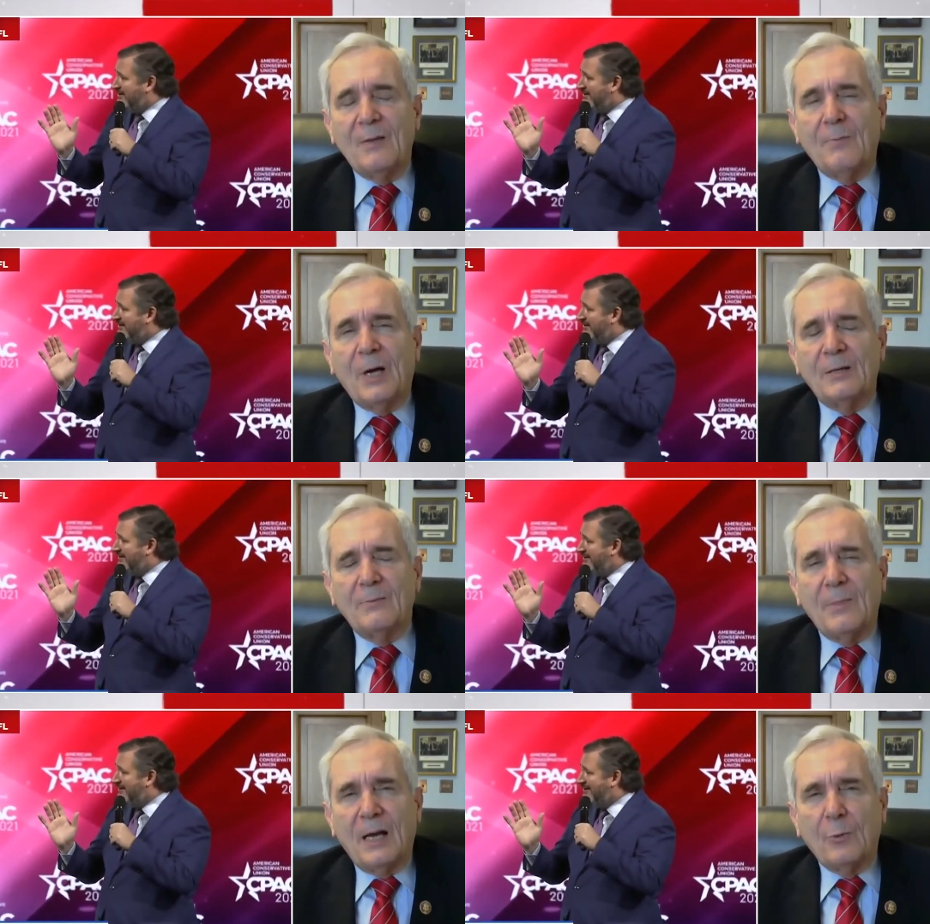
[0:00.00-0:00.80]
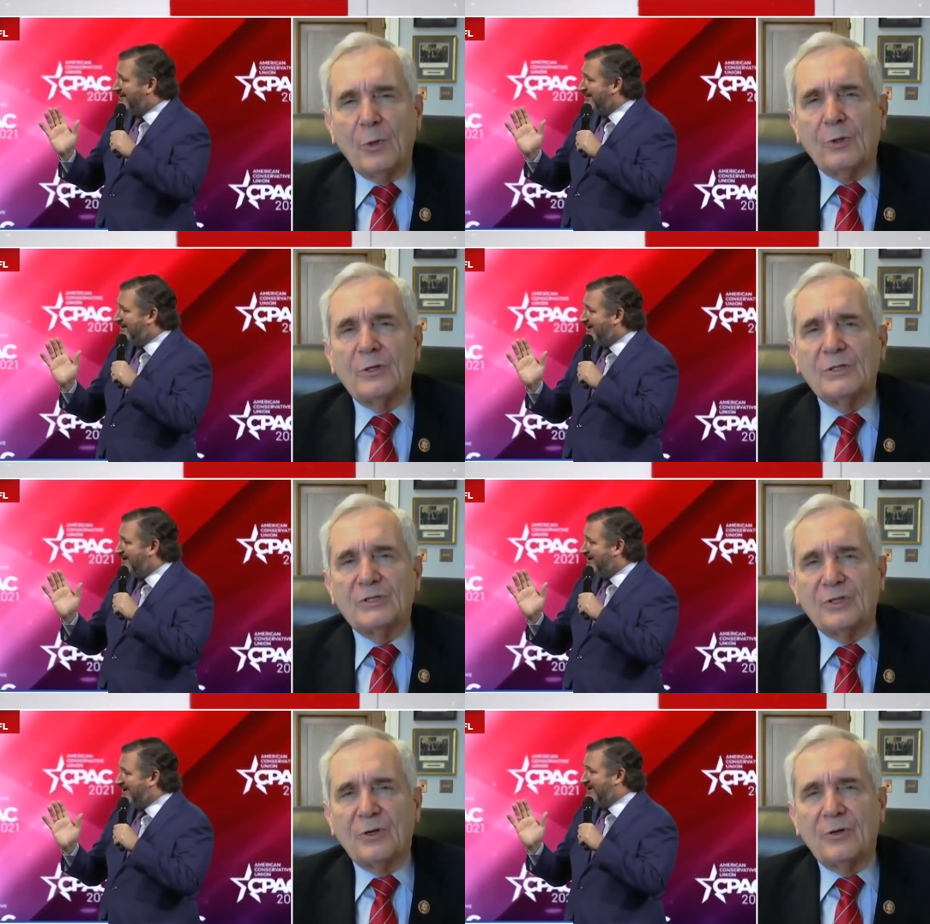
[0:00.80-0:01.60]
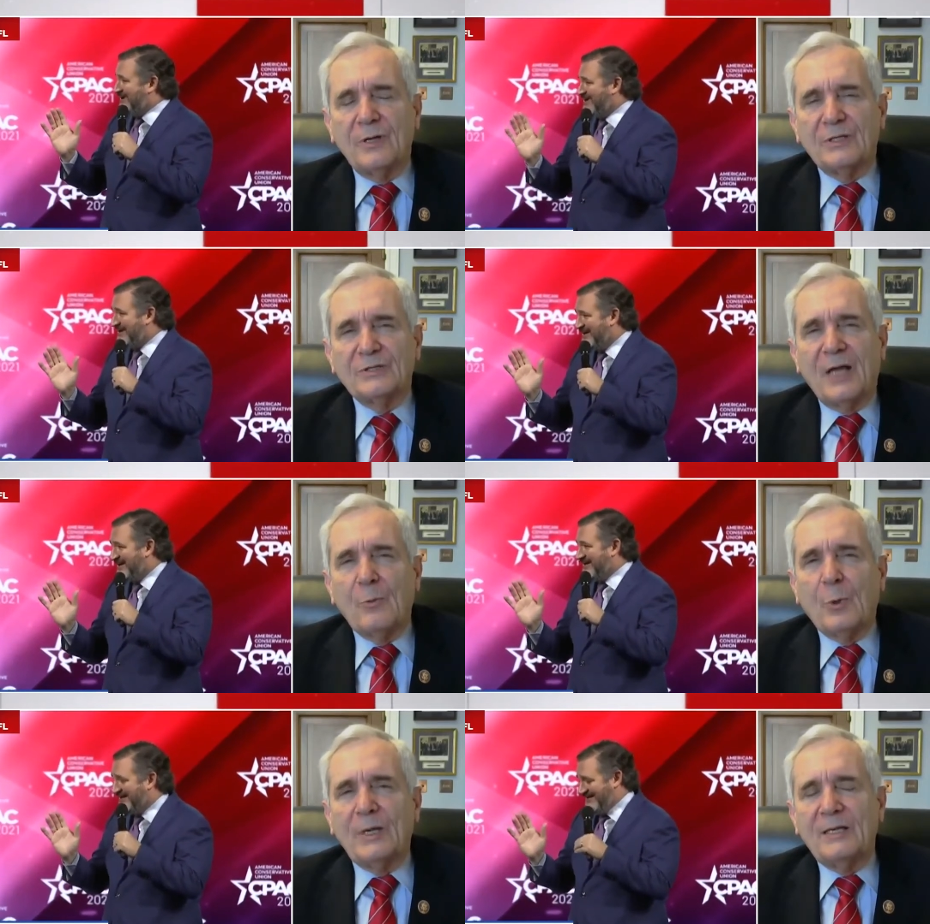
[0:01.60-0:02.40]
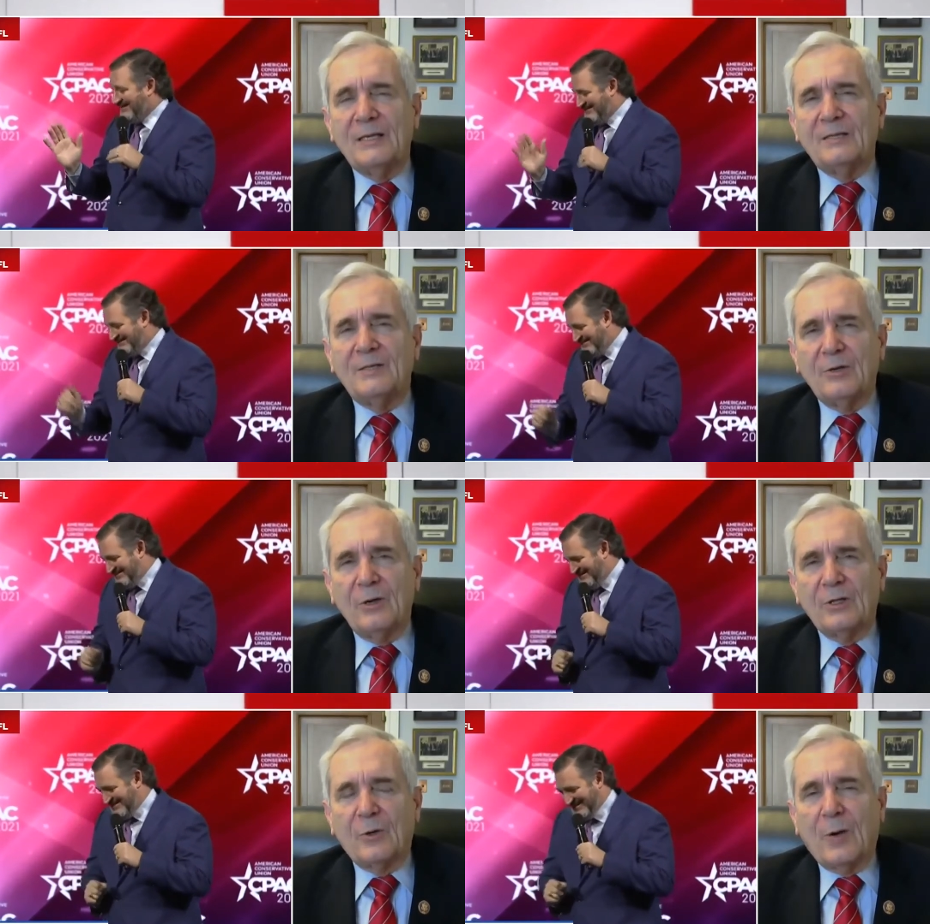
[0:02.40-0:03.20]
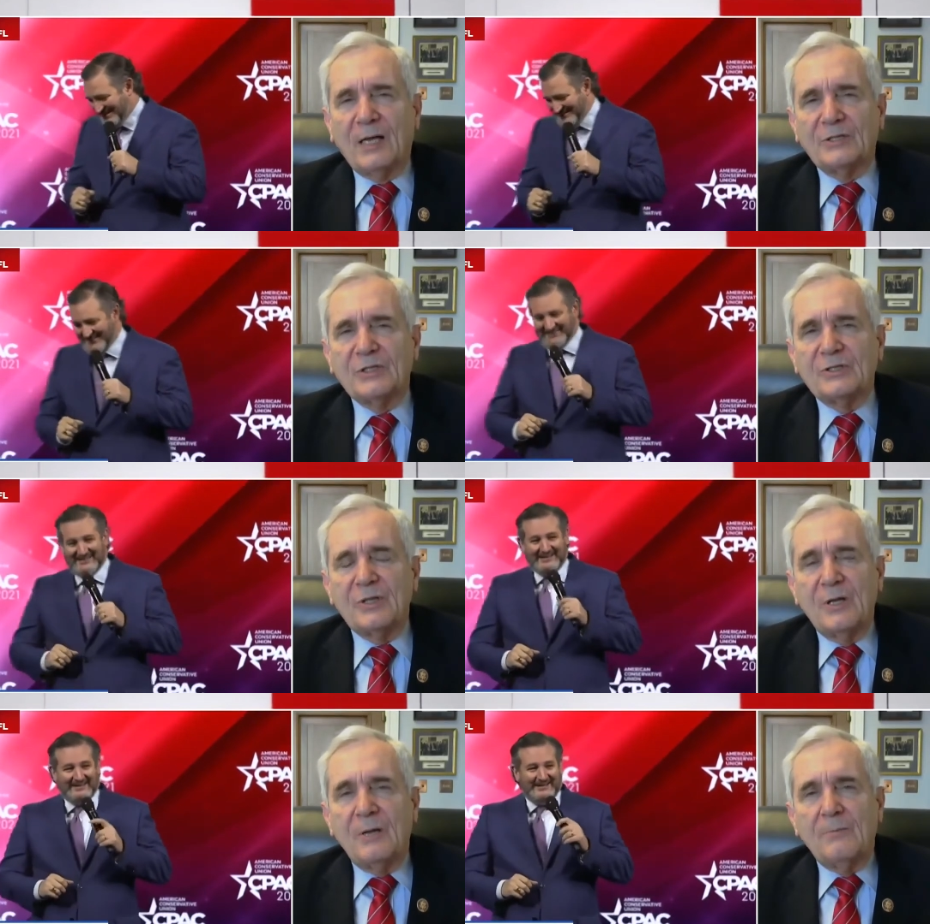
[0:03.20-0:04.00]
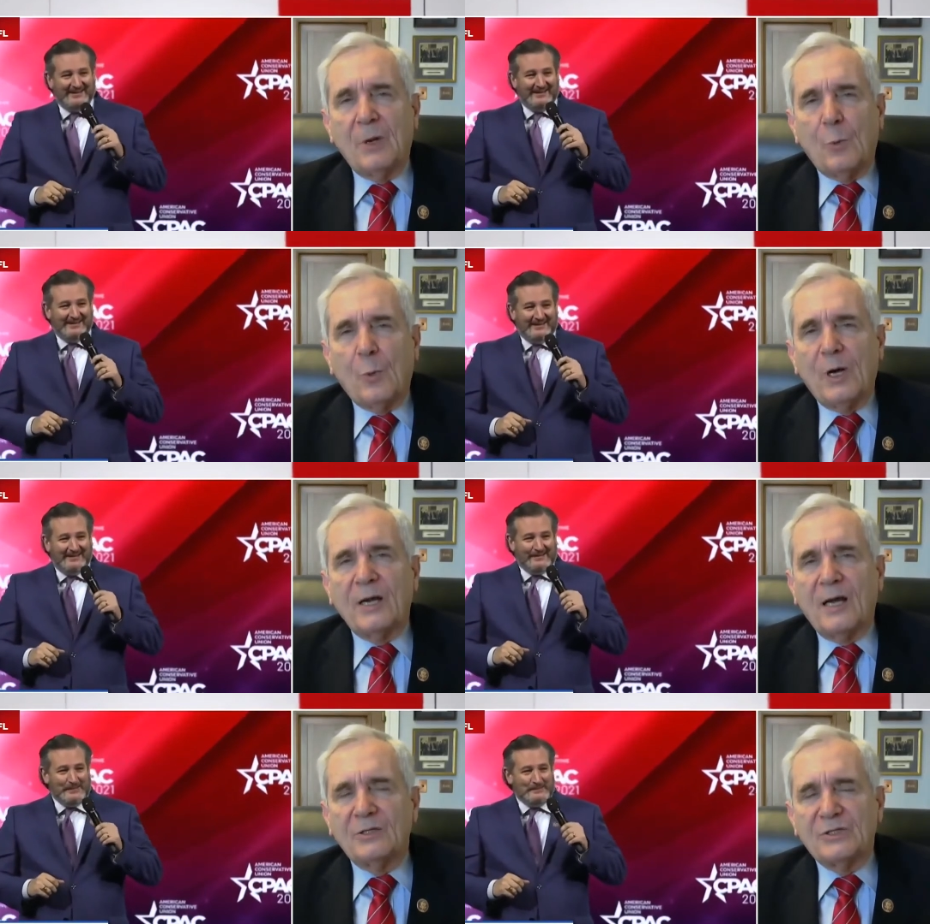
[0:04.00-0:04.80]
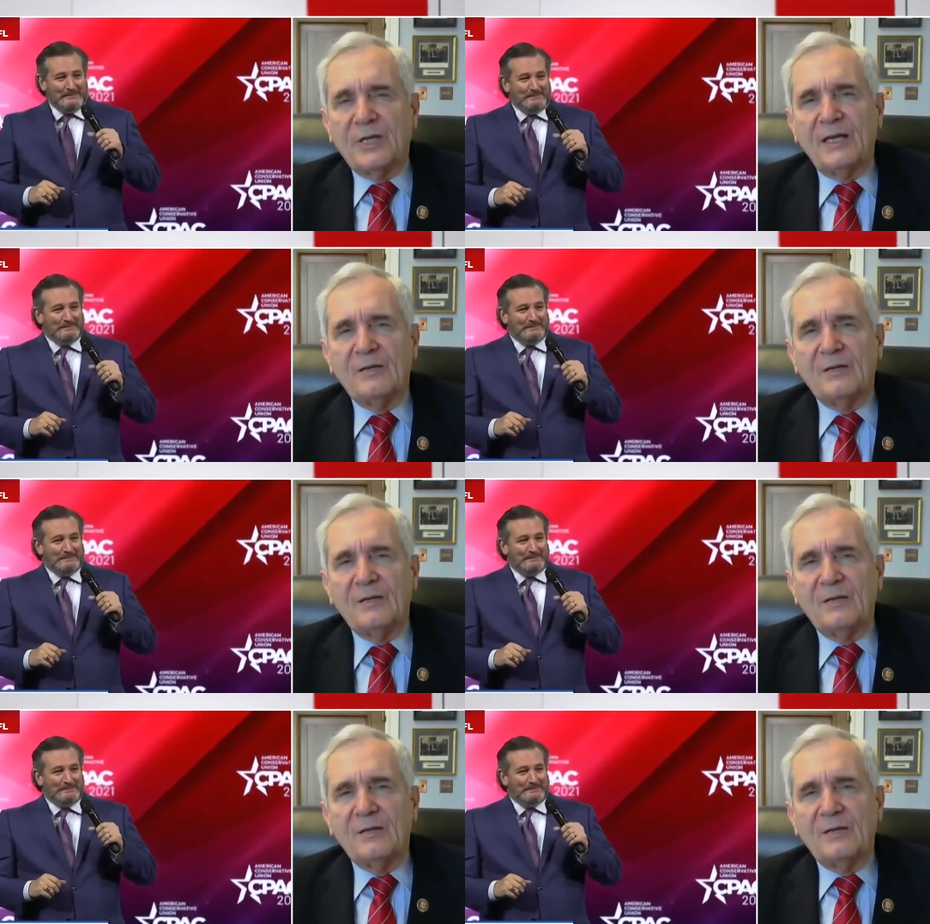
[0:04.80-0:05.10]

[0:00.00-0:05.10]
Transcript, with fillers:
Speaker 1: But my real concern is not what he did during the crisis, but what our state